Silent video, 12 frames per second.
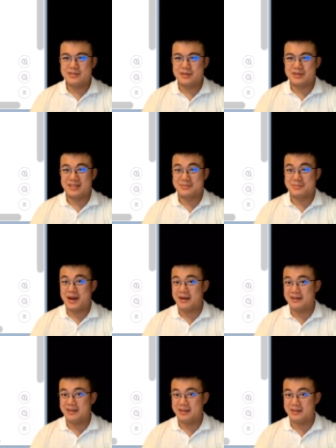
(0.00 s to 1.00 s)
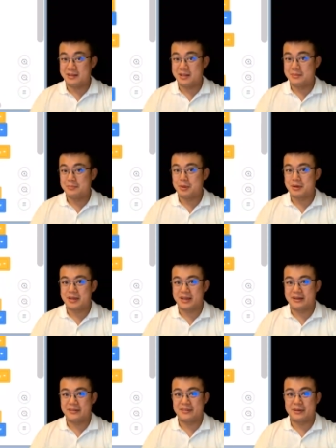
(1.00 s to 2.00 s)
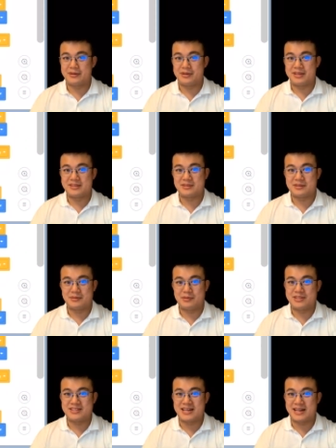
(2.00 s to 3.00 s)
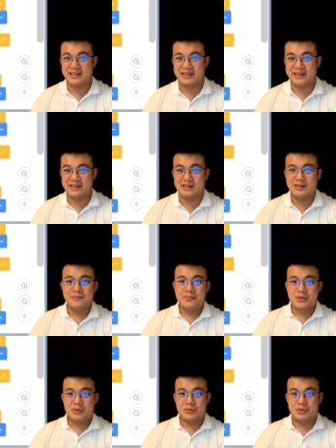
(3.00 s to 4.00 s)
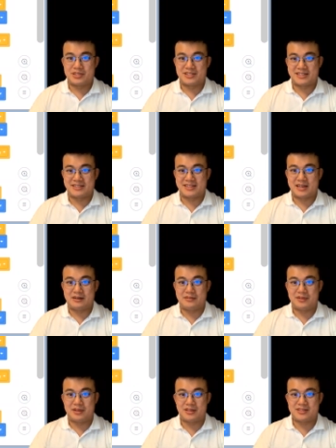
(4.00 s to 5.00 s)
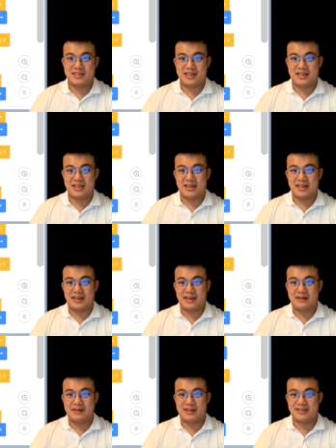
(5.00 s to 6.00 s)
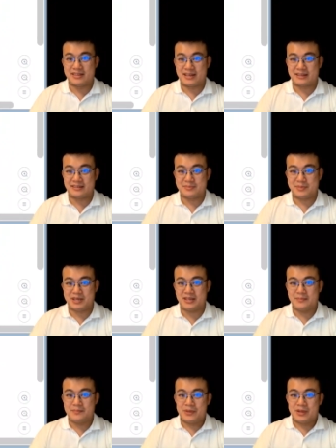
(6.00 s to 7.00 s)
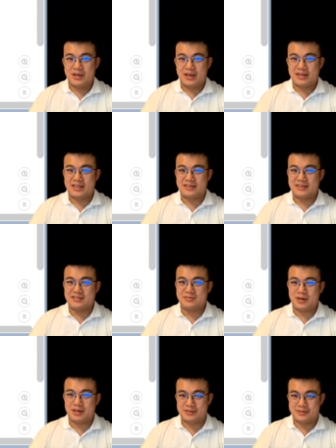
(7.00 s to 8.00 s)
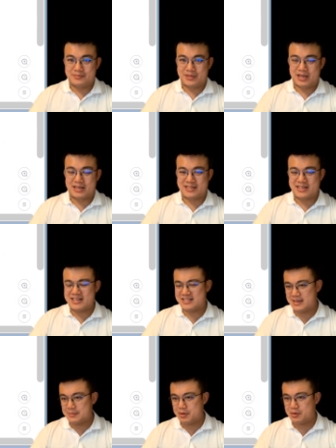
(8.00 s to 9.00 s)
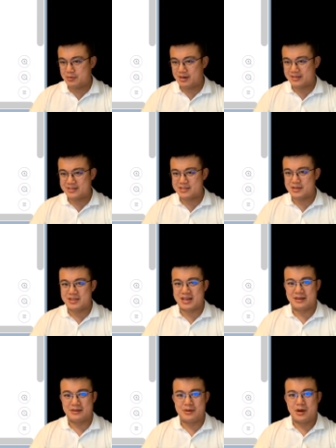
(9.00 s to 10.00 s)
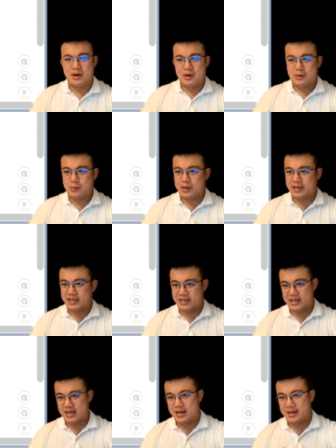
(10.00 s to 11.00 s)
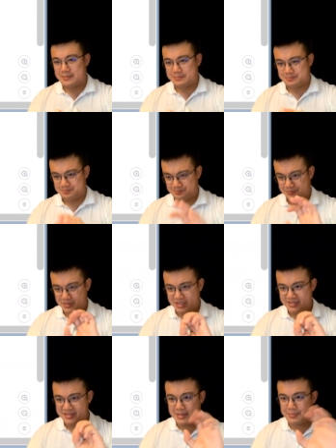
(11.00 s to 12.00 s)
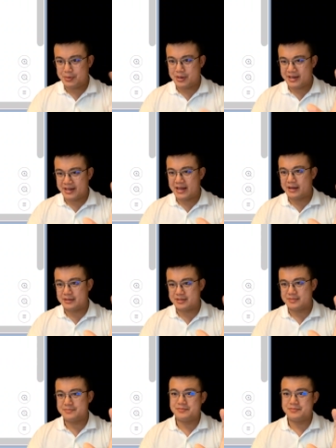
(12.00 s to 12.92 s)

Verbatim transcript: So there's a parallel block here. So there's when started here, which sets our velocity and our intake speed. And then this one, I set a separate one so that we um, separate out